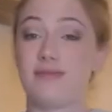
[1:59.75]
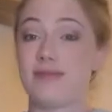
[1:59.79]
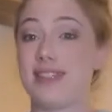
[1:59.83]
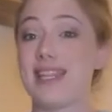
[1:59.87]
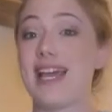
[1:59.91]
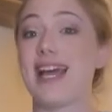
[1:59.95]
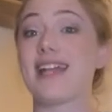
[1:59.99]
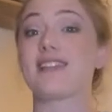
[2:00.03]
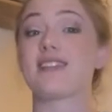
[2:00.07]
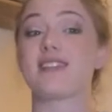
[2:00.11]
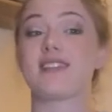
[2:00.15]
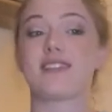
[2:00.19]

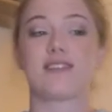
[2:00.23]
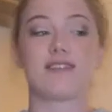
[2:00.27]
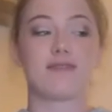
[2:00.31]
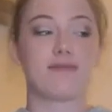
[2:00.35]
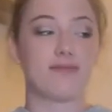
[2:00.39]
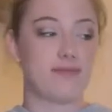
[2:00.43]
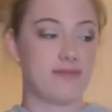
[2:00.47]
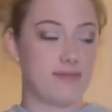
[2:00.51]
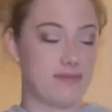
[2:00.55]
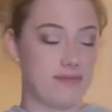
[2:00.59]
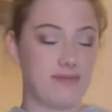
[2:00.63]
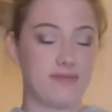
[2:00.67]
That's
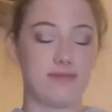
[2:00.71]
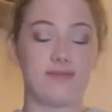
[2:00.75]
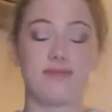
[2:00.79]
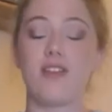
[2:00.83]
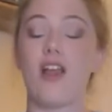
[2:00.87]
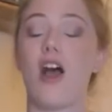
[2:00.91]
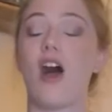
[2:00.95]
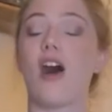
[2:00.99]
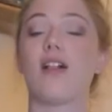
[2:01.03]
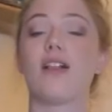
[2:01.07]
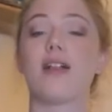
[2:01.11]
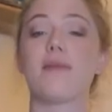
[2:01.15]

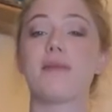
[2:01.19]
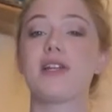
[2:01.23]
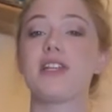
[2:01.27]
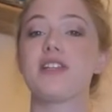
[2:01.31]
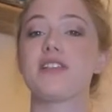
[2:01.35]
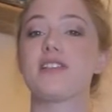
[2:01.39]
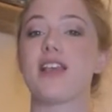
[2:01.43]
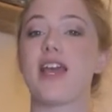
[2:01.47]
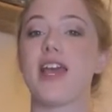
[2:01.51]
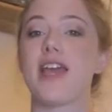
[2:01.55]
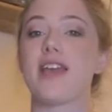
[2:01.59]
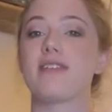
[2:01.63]
all I'm gonna
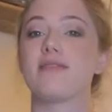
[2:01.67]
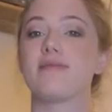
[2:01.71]
say.